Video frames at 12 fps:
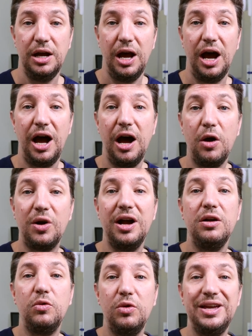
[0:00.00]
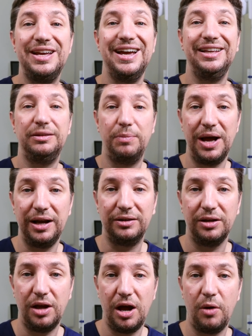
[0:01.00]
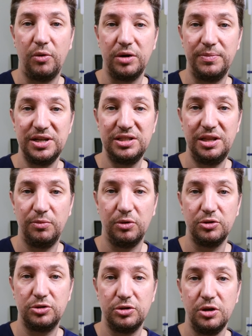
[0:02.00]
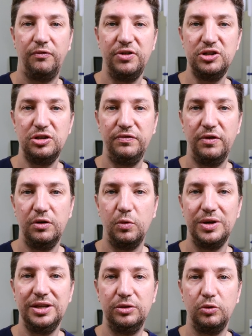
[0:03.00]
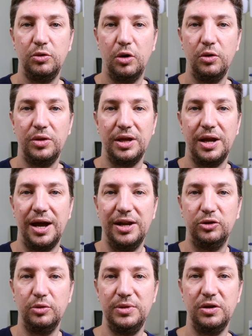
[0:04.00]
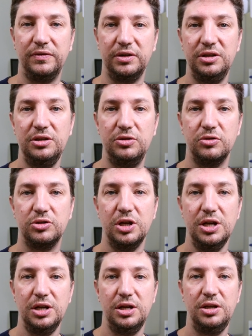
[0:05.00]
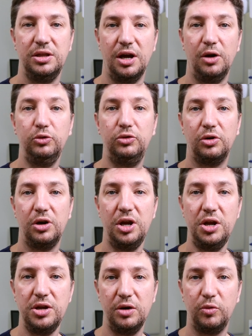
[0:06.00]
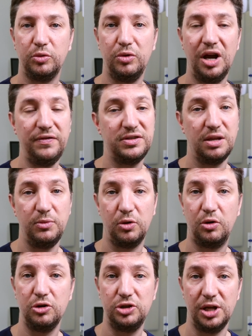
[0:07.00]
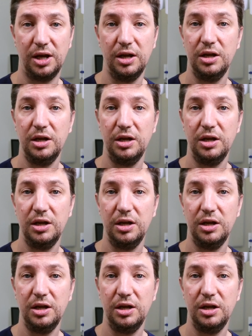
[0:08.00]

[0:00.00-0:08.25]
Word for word: How can we get back our vestibules? First of all, we need to know the anatomy of the tissues. In the outer layer, what we have is the mucosa.